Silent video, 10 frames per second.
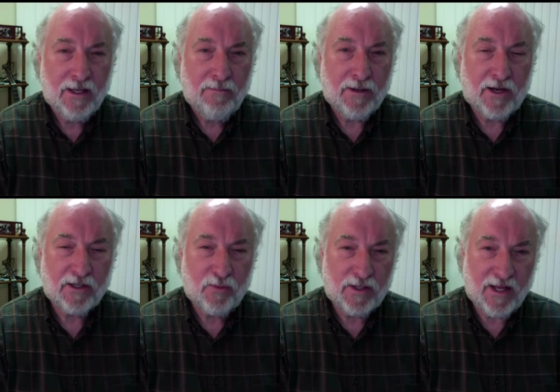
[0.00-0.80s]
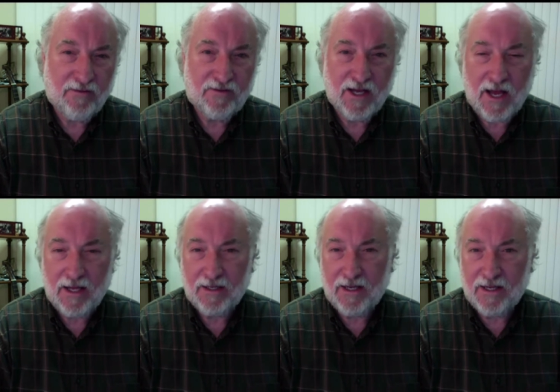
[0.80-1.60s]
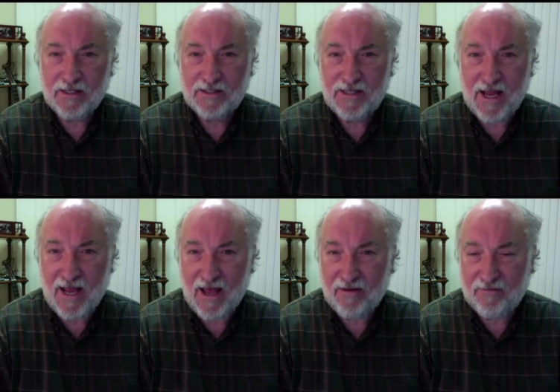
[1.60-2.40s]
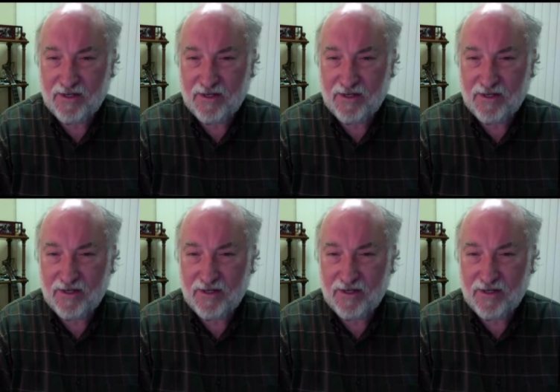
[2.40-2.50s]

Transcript: because what they've done is they have